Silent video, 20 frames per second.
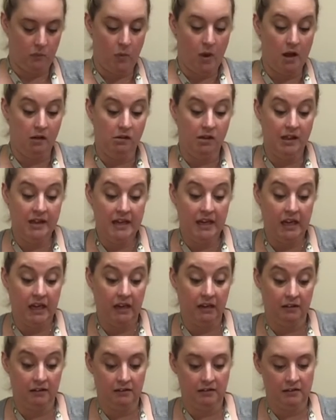while
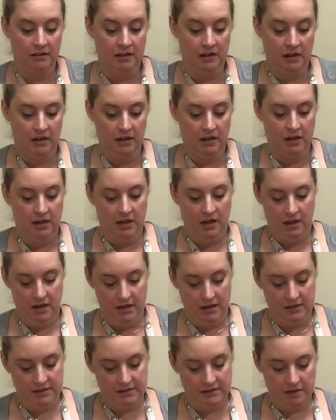cleaning.
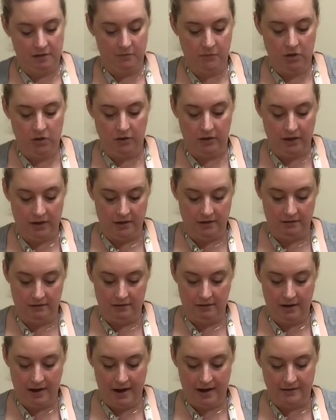And it's something you
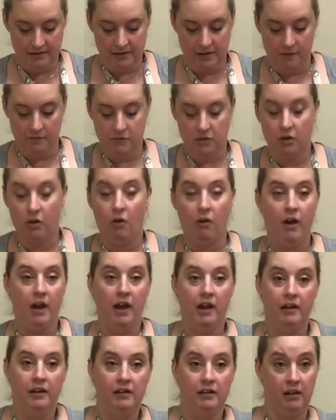can ask them to go
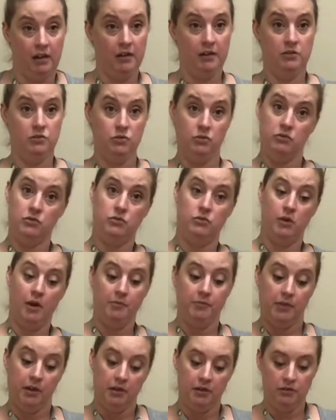ahead and just
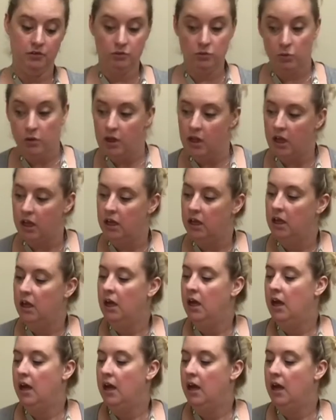drop that in the toilet.